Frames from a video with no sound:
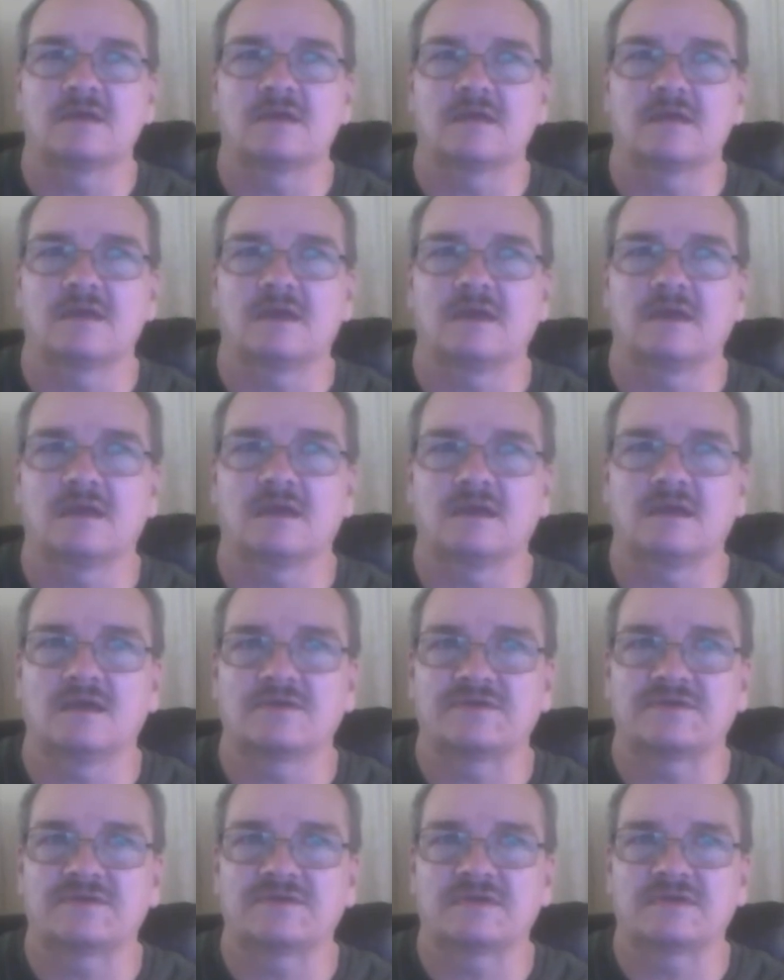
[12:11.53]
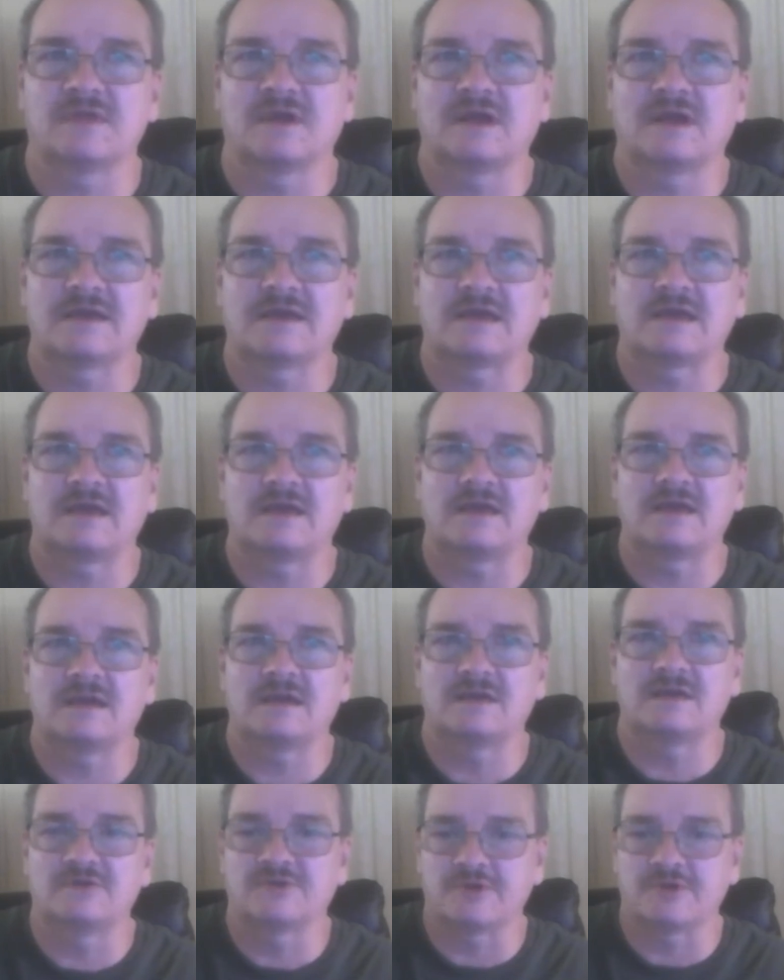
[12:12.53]
it's like a
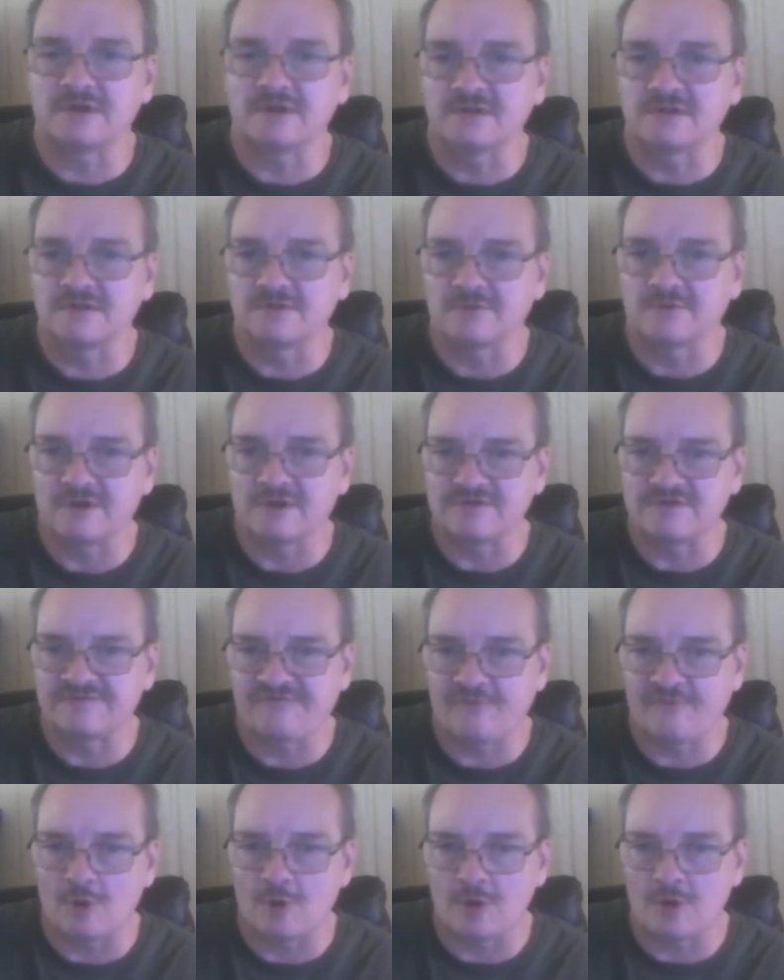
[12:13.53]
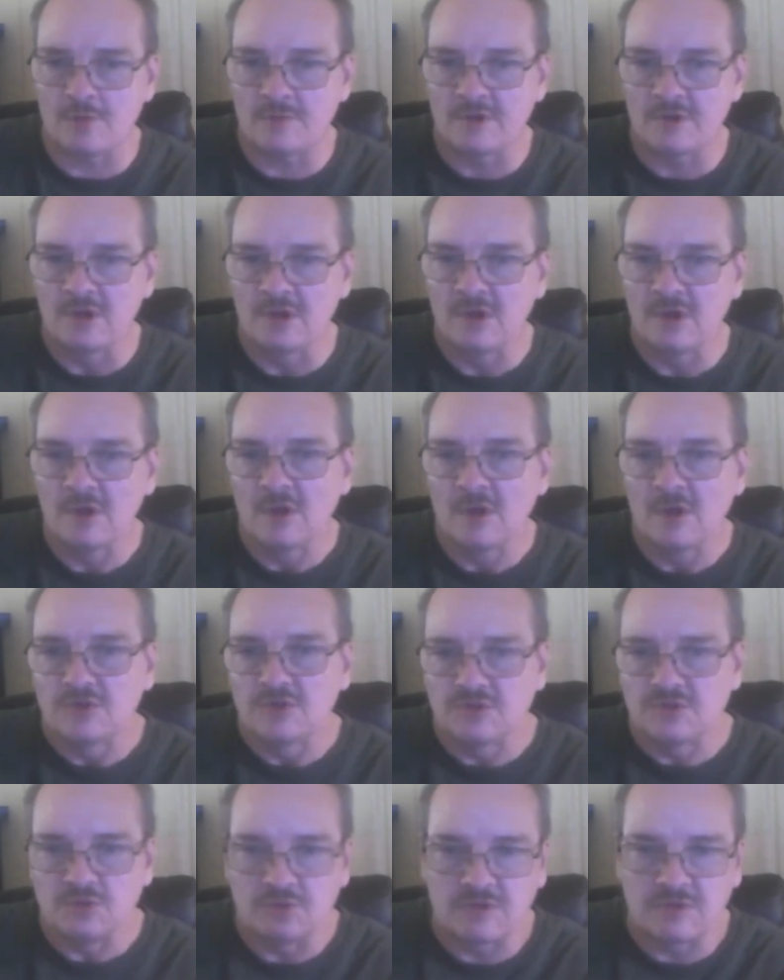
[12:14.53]
adrenaline rush for them
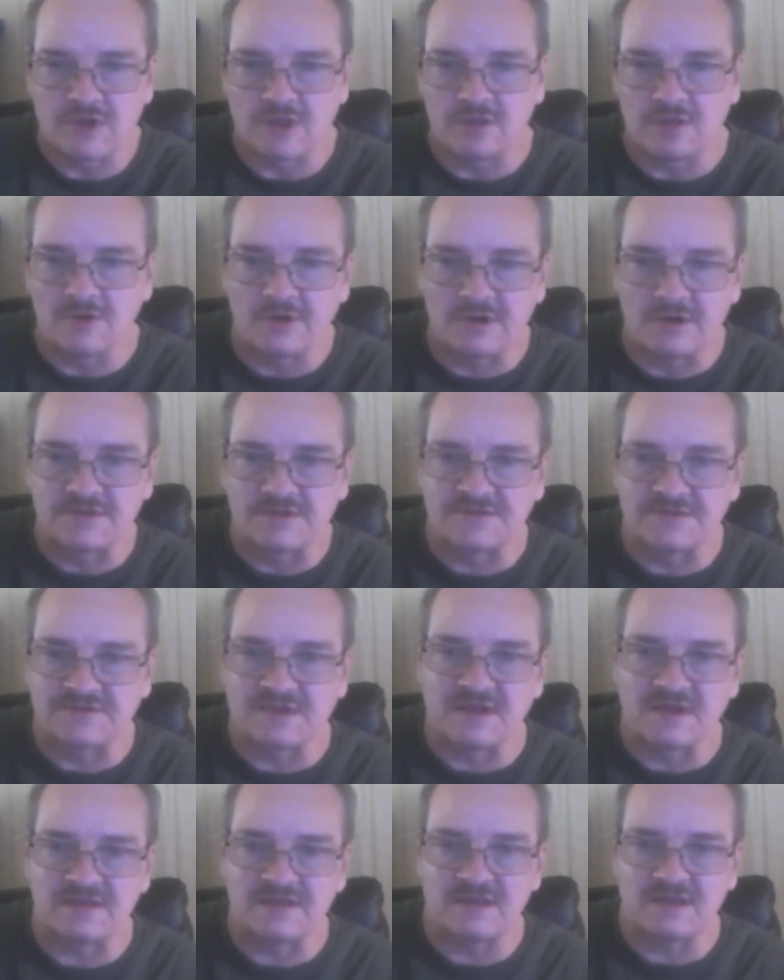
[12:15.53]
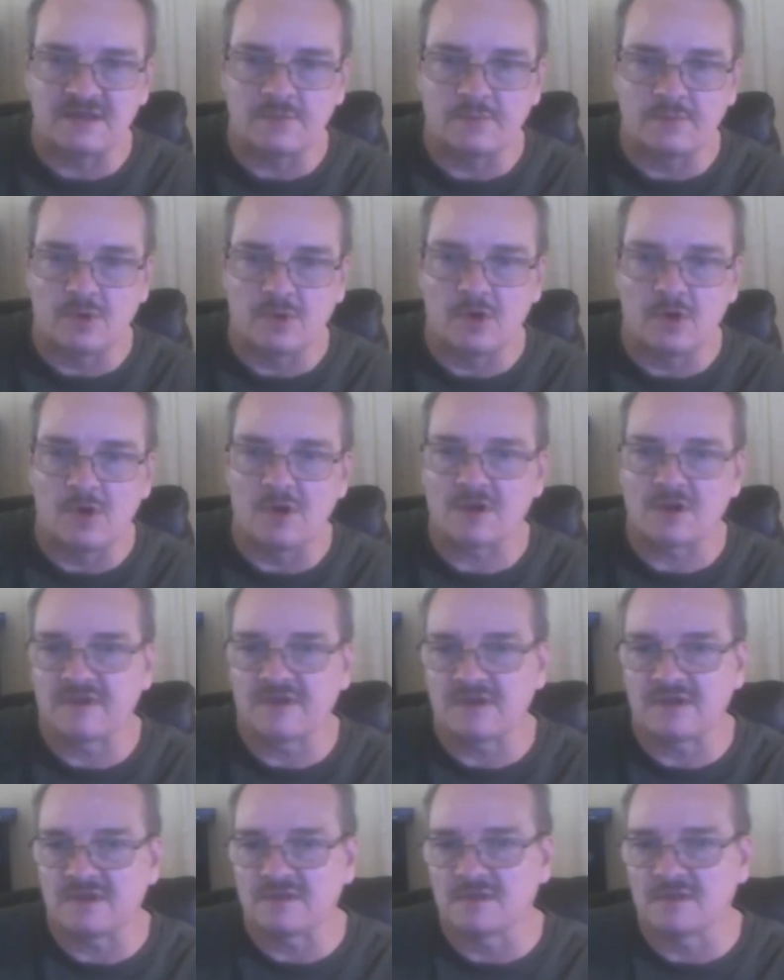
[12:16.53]
to color a design in a book
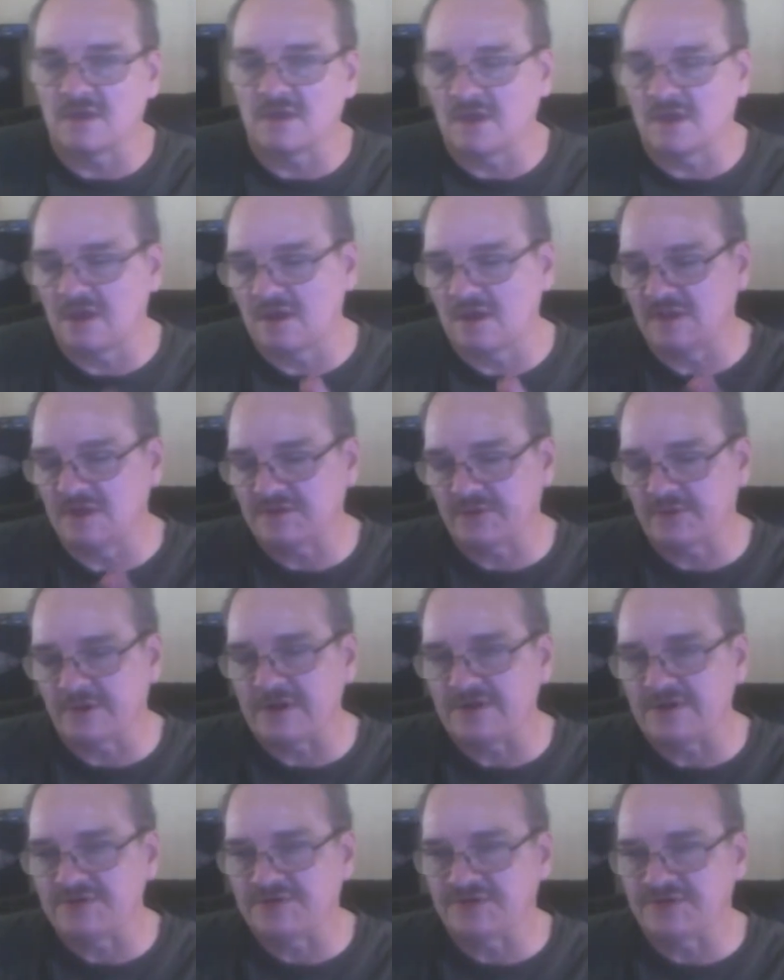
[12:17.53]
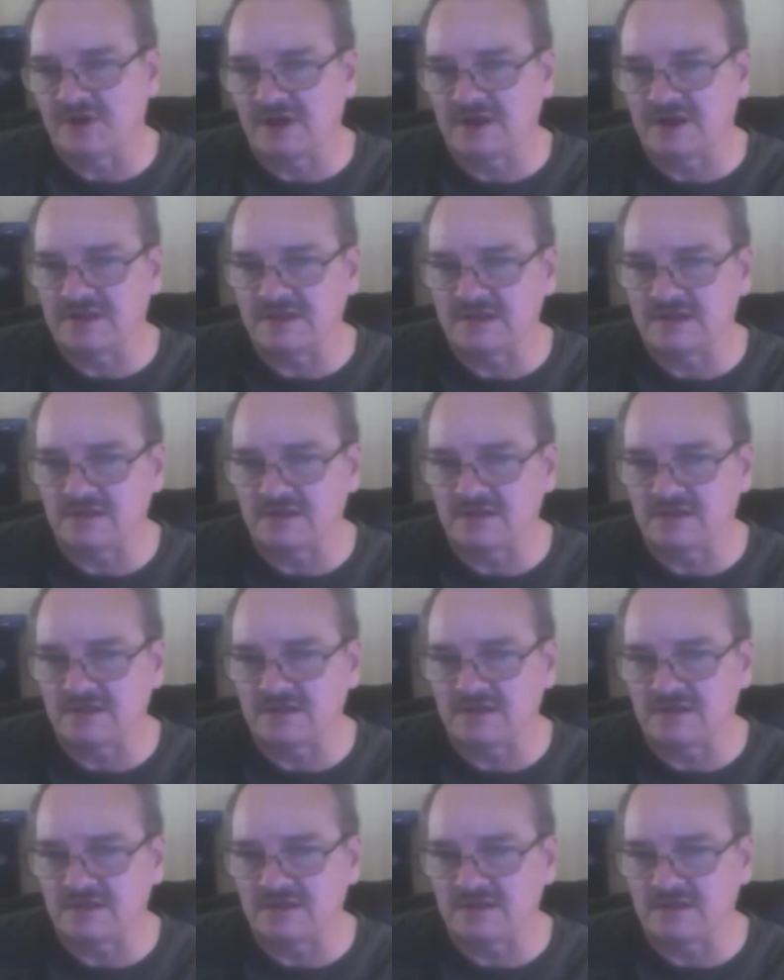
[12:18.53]
and screenshot it